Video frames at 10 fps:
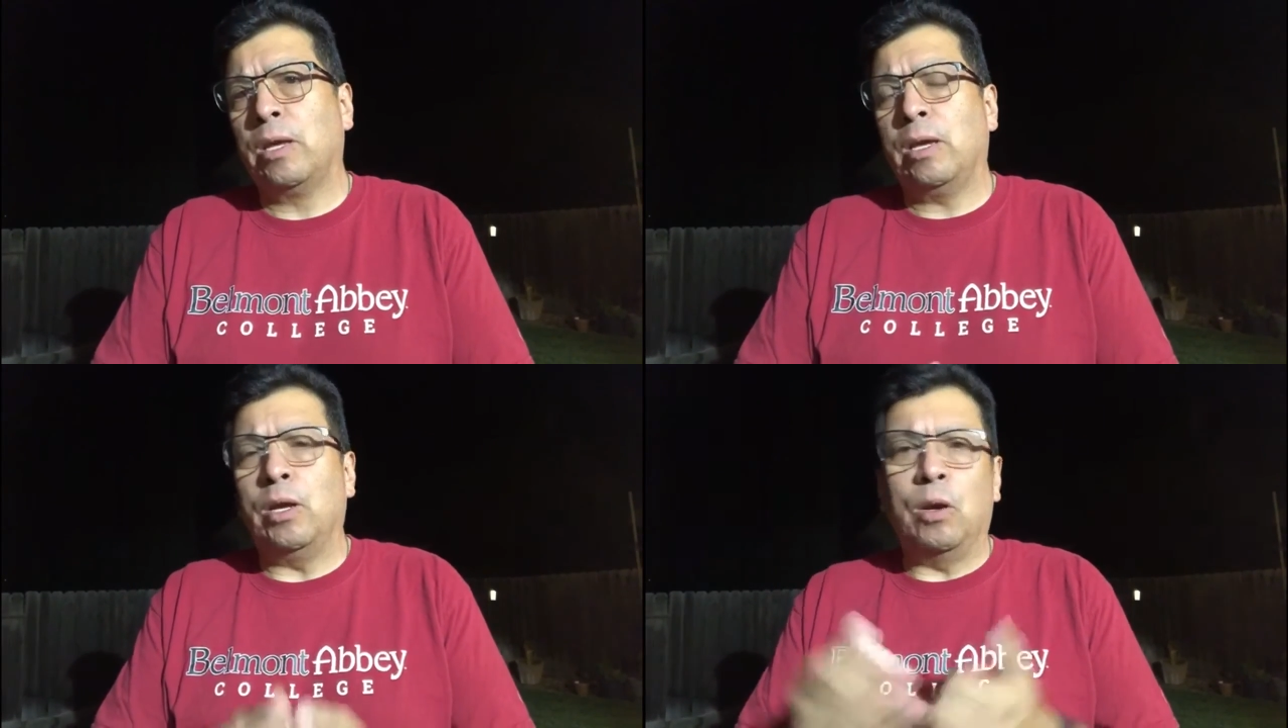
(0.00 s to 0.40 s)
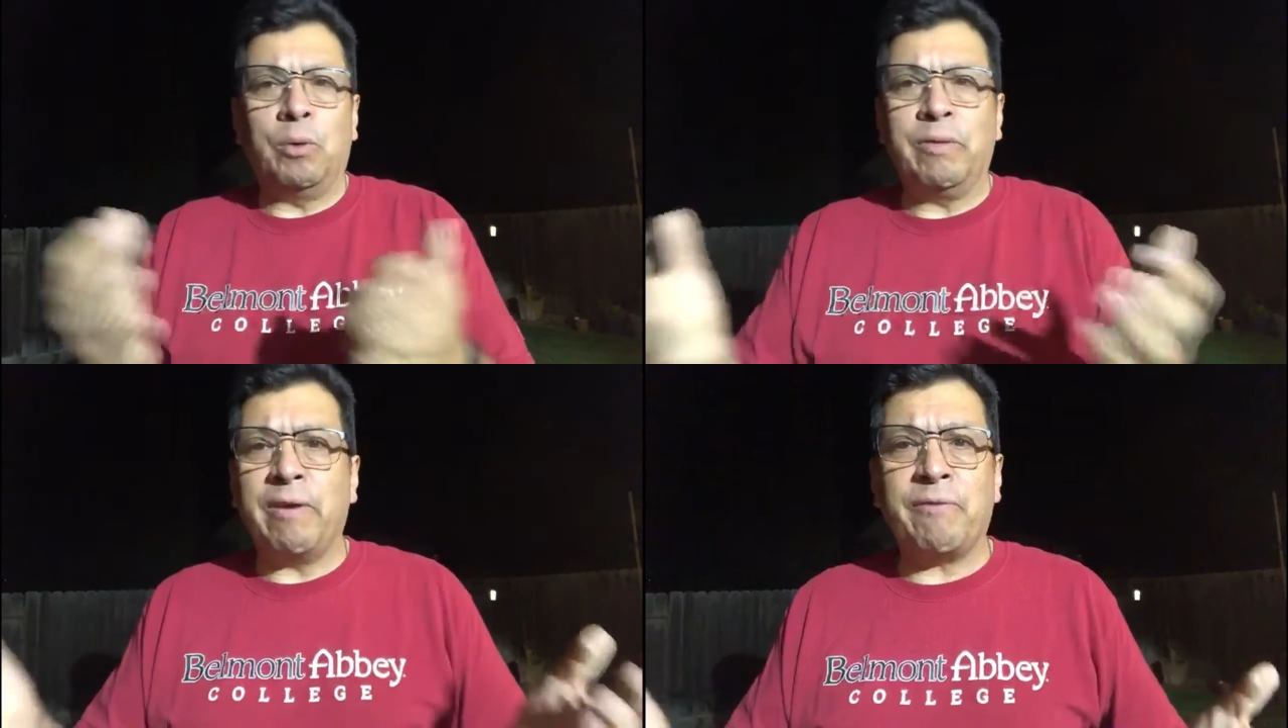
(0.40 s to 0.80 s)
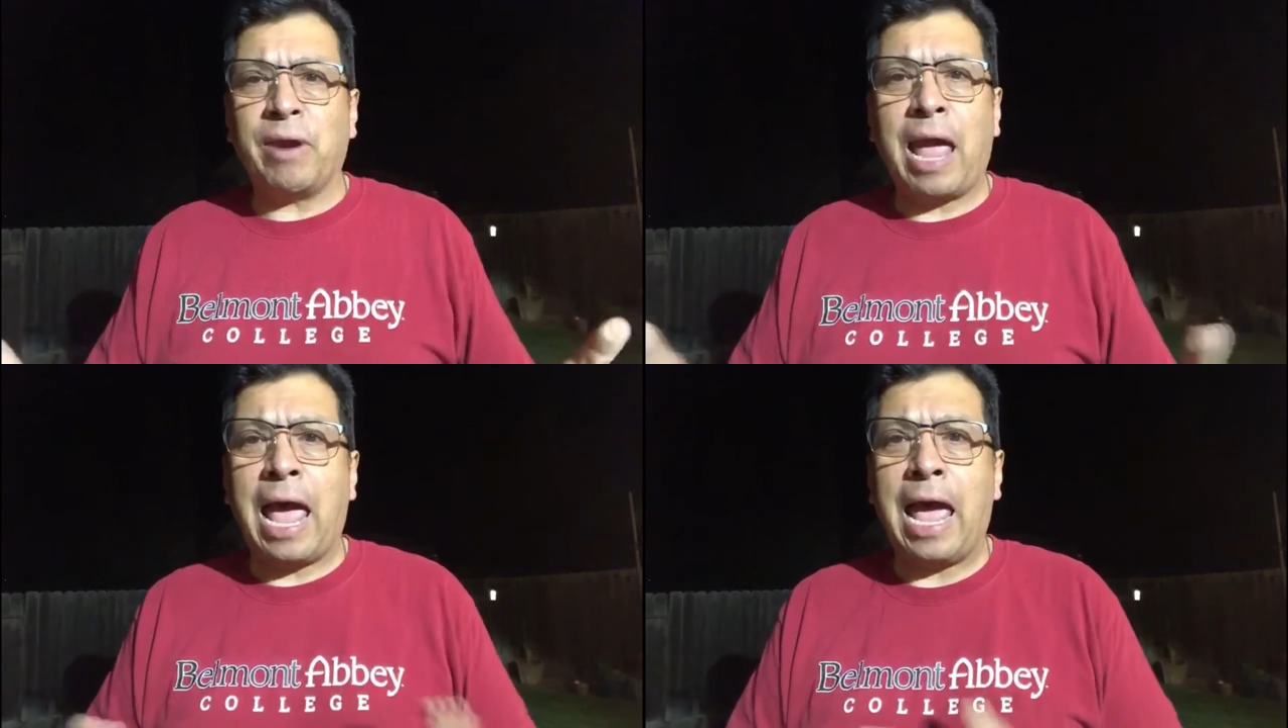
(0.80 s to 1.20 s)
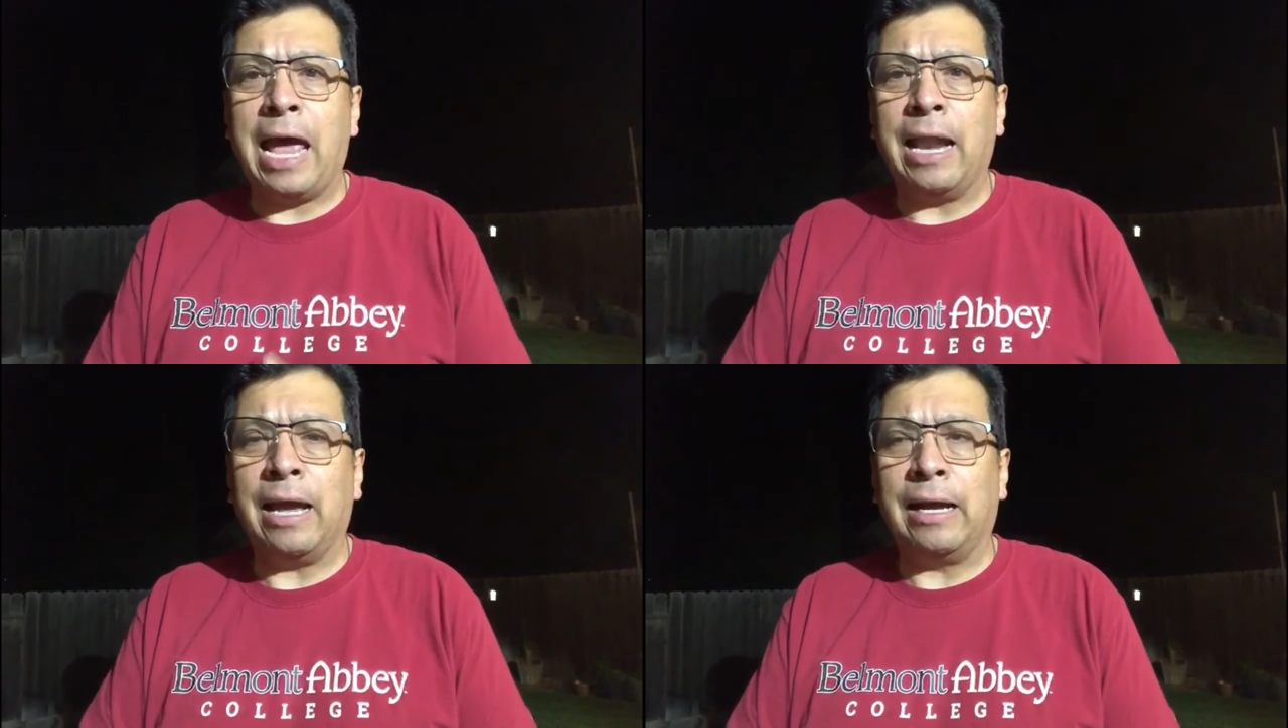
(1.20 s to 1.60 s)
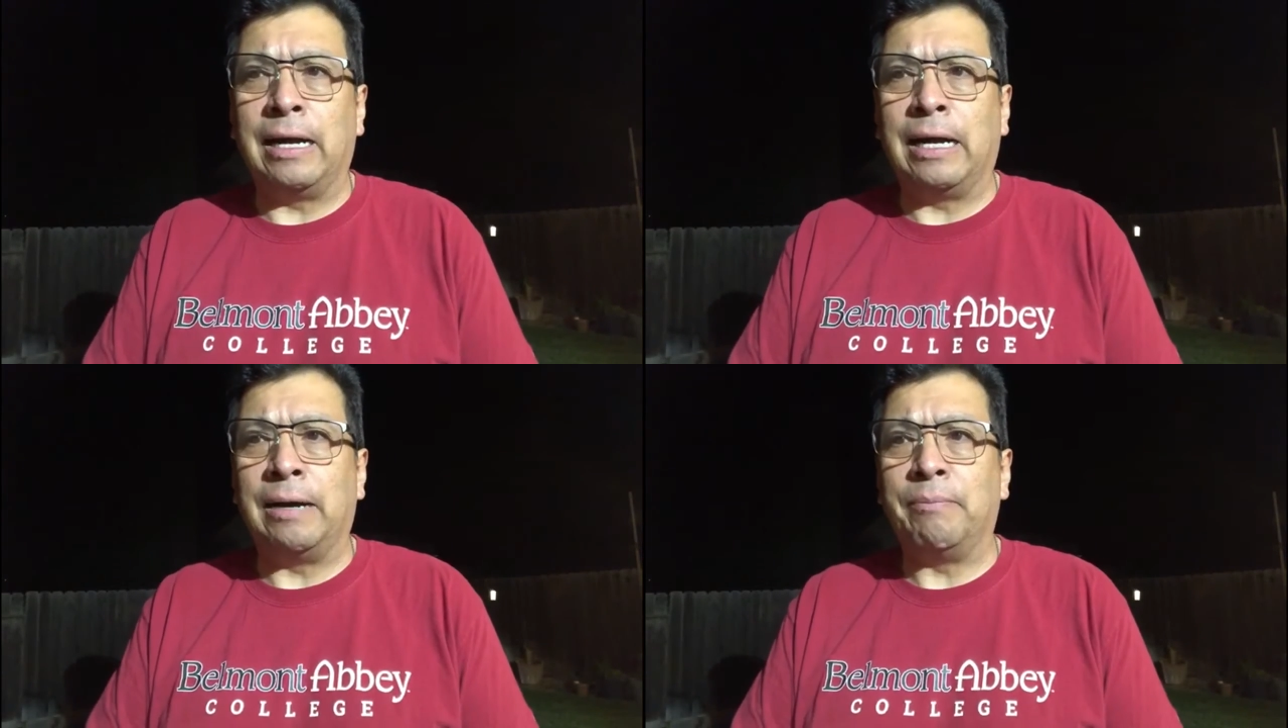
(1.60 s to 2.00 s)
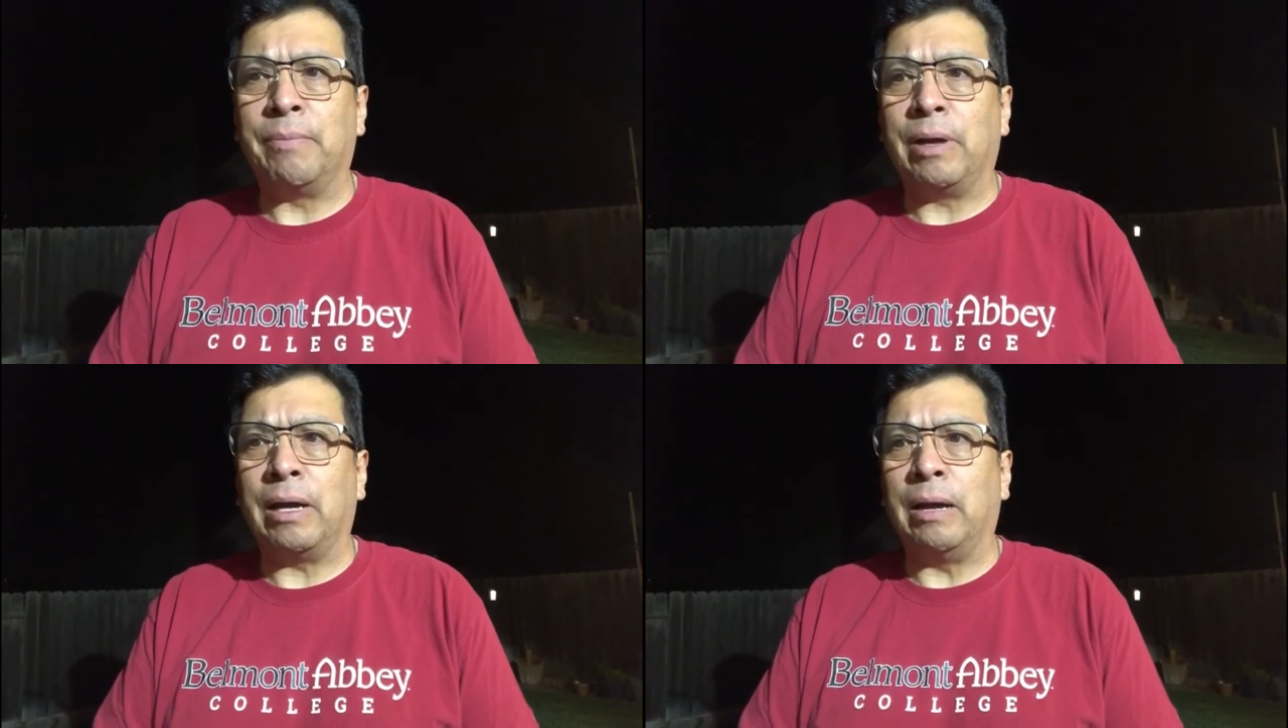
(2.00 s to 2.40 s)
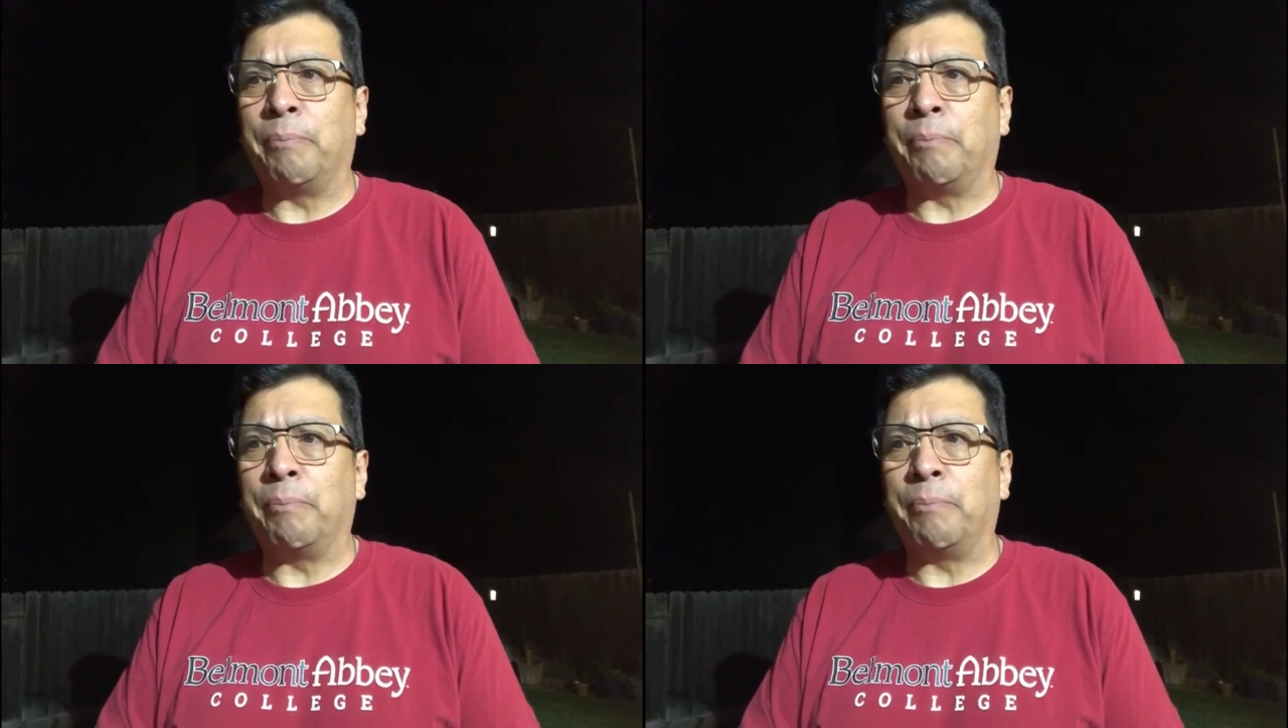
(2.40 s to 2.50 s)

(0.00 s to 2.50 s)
You know, we've never had a